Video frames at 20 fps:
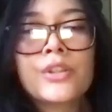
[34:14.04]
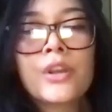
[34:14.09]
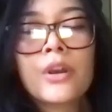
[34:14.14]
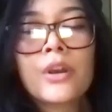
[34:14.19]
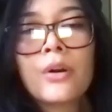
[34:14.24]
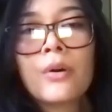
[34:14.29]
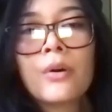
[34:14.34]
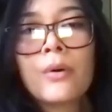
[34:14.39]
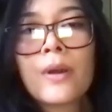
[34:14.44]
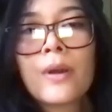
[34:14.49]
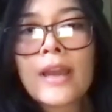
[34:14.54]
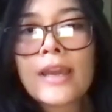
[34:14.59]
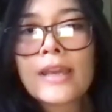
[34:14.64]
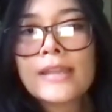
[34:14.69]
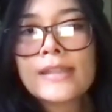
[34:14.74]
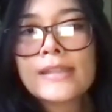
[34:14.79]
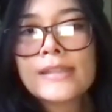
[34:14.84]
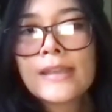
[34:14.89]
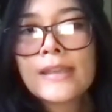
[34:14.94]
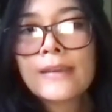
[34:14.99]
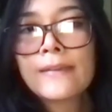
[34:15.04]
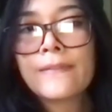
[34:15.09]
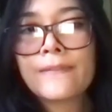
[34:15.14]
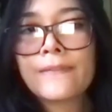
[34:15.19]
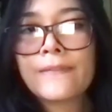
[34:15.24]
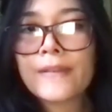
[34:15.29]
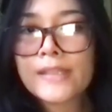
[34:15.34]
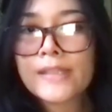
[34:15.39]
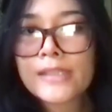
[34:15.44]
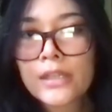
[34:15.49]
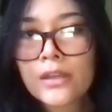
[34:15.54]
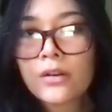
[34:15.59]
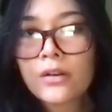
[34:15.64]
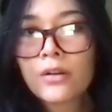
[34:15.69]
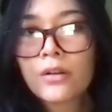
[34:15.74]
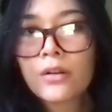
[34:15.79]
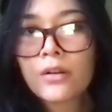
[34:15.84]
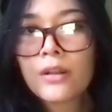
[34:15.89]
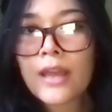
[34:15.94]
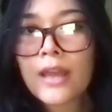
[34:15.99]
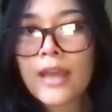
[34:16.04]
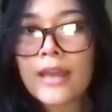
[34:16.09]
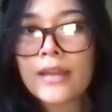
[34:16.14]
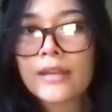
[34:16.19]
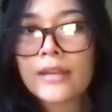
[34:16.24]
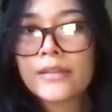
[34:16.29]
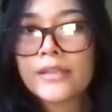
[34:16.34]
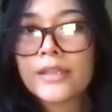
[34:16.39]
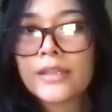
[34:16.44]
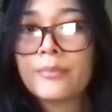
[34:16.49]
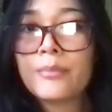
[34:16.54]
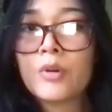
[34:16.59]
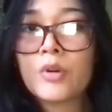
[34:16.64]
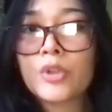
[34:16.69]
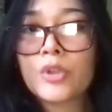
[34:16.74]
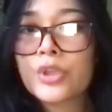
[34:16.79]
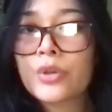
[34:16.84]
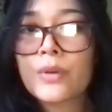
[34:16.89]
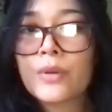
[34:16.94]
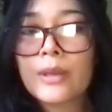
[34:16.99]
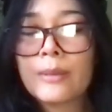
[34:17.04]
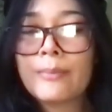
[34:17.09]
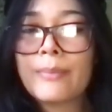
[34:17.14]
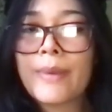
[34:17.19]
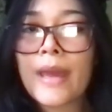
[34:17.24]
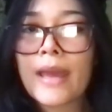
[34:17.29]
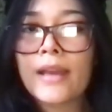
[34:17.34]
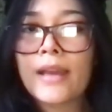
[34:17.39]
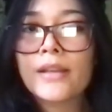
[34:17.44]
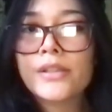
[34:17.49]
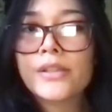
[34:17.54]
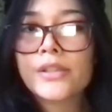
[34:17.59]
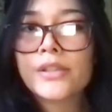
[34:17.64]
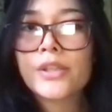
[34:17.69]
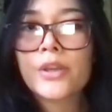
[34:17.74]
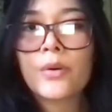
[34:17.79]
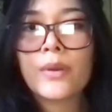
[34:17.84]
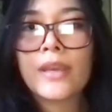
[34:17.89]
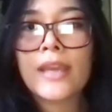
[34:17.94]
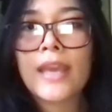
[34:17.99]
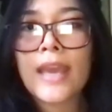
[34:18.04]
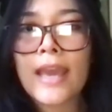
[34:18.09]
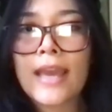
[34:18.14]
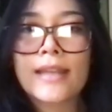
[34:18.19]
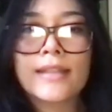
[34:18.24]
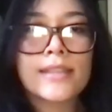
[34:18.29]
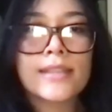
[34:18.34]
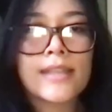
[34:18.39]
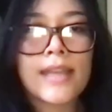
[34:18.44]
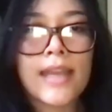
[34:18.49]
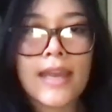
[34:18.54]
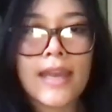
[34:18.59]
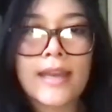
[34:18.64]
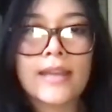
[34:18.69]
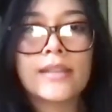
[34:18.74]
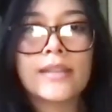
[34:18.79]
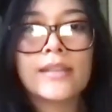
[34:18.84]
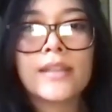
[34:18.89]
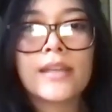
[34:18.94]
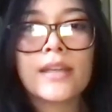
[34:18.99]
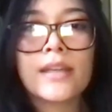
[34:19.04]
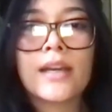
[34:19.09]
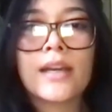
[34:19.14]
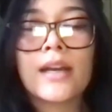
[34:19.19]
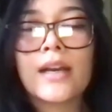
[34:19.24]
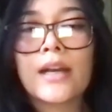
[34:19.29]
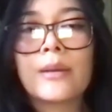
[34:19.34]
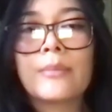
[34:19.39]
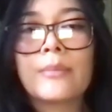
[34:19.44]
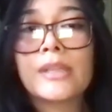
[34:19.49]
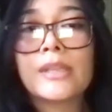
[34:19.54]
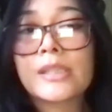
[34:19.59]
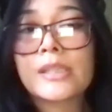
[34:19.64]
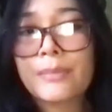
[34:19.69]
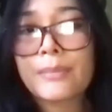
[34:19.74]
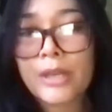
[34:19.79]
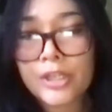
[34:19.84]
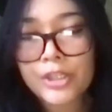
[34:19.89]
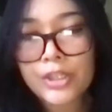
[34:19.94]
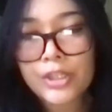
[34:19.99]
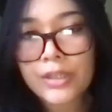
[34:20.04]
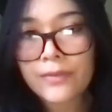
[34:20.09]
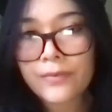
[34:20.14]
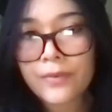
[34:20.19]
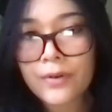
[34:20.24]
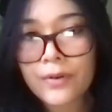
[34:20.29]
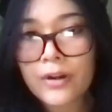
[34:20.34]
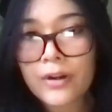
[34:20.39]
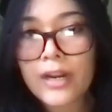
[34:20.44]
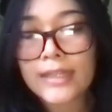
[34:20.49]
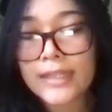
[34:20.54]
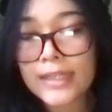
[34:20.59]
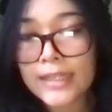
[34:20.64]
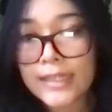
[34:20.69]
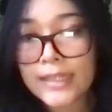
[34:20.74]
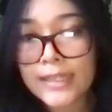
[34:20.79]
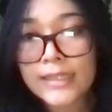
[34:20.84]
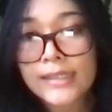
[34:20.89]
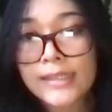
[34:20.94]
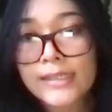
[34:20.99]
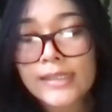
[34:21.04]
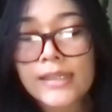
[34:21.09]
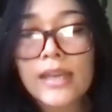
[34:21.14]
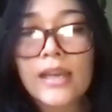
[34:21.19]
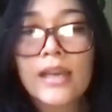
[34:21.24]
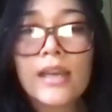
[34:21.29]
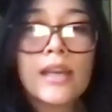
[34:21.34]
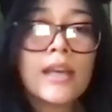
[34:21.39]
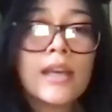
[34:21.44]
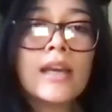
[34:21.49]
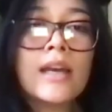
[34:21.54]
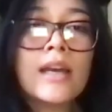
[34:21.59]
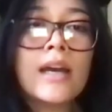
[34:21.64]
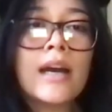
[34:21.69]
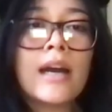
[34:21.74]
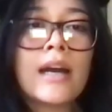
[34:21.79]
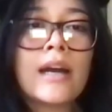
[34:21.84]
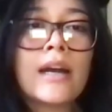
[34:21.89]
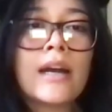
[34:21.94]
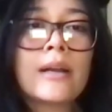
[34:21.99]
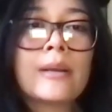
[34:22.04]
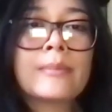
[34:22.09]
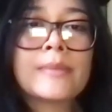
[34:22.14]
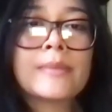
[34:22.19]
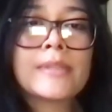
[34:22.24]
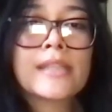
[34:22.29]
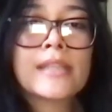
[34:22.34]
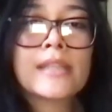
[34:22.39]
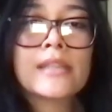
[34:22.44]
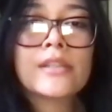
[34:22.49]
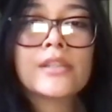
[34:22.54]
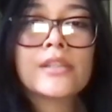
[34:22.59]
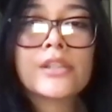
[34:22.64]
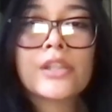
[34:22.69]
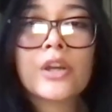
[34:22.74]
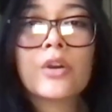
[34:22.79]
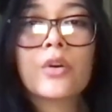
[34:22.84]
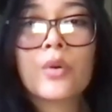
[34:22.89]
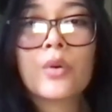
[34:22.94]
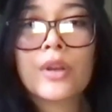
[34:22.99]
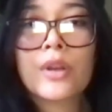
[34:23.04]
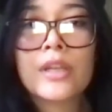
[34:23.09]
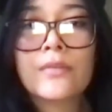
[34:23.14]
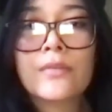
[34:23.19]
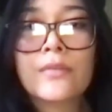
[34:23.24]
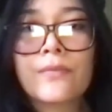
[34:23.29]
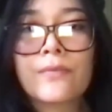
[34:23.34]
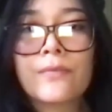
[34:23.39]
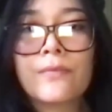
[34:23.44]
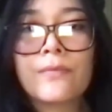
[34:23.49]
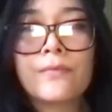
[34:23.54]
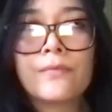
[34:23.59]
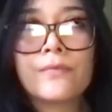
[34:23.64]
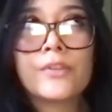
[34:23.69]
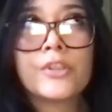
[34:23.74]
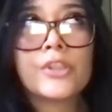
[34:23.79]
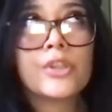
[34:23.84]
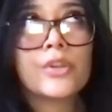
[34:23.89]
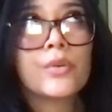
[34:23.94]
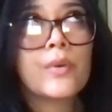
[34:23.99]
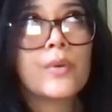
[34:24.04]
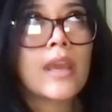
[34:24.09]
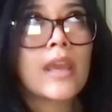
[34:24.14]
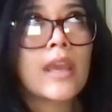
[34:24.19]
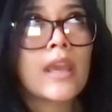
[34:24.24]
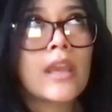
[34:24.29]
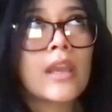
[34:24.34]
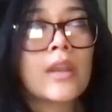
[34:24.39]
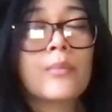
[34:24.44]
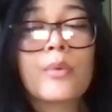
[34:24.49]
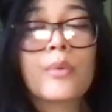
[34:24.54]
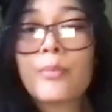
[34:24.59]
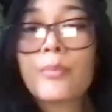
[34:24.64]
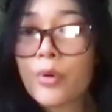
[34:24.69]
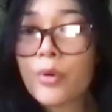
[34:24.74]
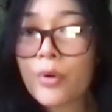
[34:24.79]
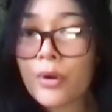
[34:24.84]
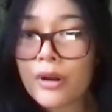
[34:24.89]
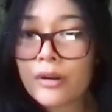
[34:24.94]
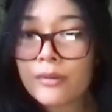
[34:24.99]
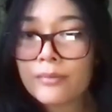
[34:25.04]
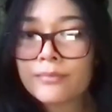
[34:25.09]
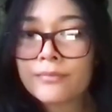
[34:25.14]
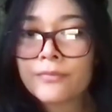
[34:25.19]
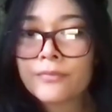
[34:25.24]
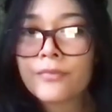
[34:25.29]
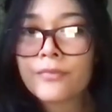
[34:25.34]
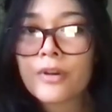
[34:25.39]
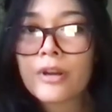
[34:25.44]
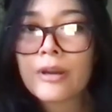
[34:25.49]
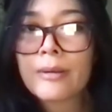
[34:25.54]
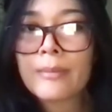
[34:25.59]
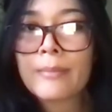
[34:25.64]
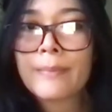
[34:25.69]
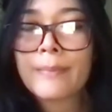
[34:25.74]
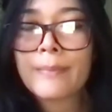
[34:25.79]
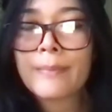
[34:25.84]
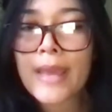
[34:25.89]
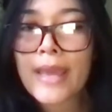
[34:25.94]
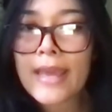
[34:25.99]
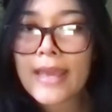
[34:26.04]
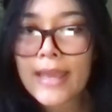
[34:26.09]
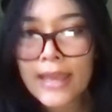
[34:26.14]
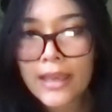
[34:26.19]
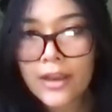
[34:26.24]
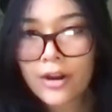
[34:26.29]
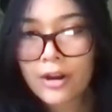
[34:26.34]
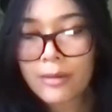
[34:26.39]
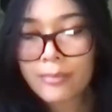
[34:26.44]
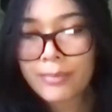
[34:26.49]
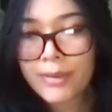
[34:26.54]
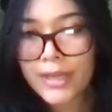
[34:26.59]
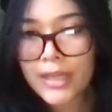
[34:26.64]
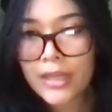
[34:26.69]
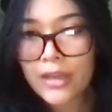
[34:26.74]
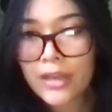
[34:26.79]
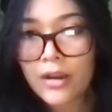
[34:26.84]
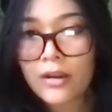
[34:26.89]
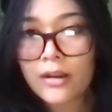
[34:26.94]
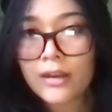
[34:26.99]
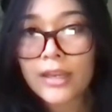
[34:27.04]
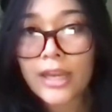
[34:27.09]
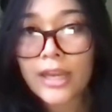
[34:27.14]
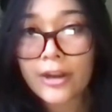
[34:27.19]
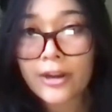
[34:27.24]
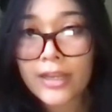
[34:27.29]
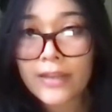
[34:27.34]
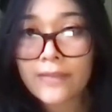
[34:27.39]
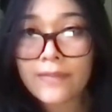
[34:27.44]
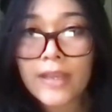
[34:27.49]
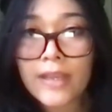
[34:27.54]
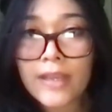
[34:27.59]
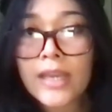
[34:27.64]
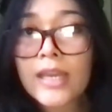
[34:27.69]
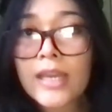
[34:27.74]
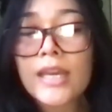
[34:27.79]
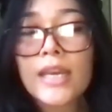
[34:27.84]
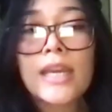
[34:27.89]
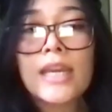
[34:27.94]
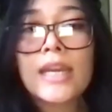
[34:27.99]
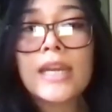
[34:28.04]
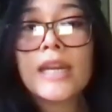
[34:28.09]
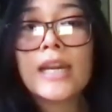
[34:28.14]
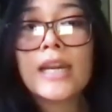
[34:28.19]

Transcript: So I see physical and emotional impacts going hand in hand, especially for Latinas. Since according to a report from AARP on caregiving,